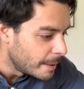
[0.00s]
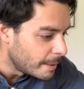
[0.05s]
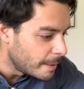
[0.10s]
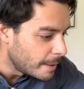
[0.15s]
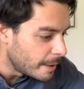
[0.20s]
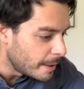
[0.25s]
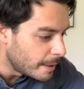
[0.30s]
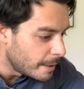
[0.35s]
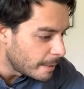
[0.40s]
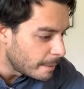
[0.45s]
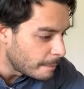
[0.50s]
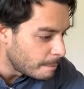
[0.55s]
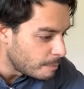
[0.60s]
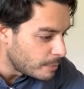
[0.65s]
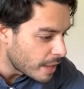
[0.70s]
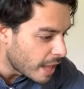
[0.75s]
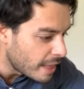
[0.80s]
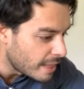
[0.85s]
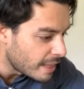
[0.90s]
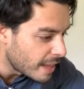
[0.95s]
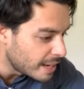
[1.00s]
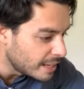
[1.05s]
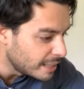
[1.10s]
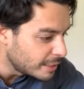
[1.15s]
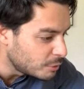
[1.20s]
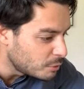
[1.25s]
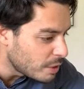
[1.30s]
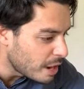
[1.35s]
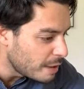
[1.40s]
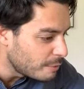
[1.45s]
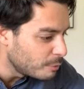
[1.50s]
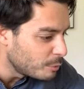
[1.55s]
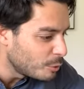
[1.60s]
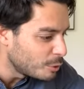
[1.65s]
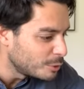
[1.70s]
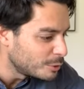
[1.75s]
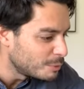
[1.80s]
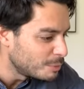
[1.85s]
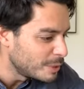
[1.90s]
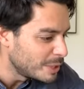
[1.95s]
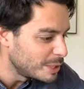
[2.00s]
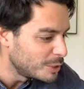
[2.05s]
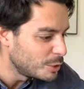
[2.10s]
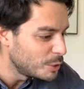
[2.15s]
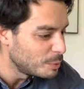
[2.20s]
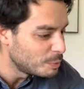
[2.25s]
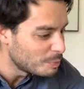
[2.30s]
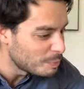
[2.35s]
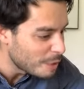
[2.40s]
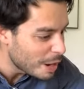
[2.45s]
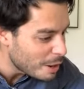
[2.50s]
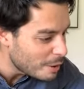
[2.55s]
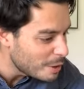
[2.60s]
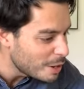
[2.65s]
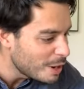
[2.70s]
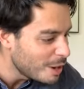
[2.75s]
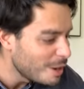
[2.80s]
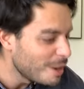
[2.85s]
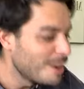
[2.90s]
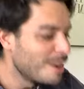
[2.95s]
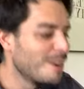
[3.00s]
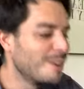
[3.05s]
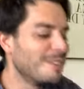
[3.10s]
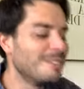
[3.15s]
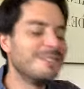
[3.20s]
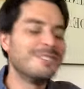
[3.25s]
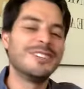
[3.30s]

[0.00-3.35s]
Nalani Trump wants me to marry her,